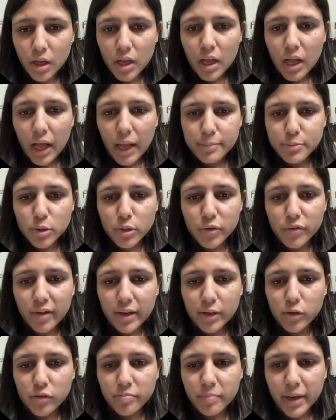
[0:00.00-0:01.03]
absolute
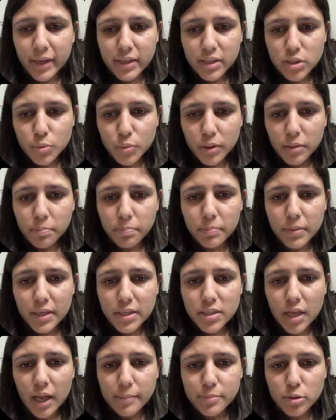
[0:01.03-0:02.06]
value of minus 1
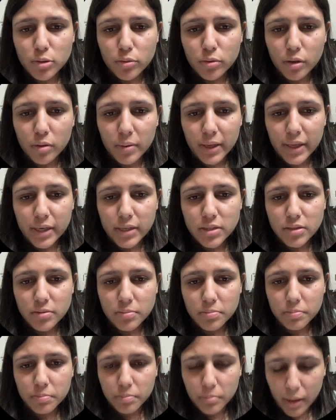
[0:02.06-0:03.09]
plus absolute
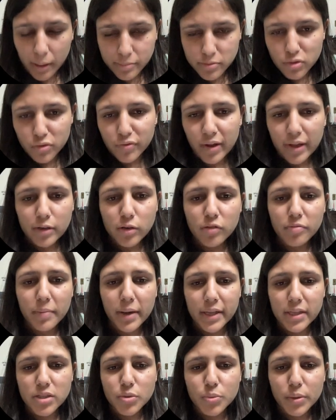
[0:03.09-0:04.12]
value of
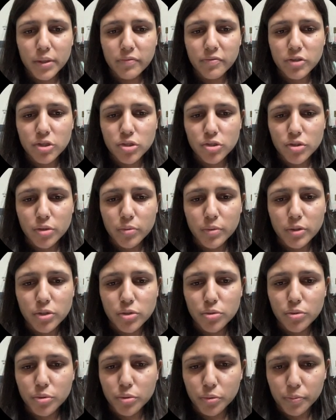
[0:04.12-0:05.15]
minus 1, which is equals
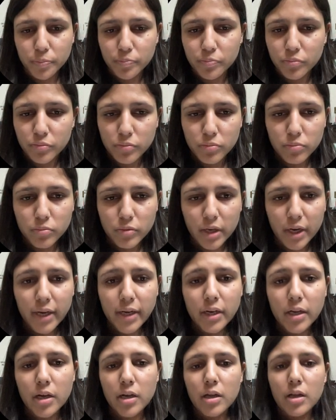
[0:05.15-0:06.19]
to 2,
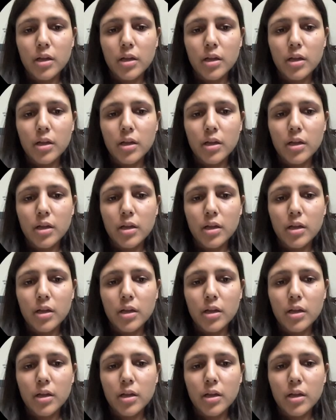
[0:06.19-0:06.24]
right?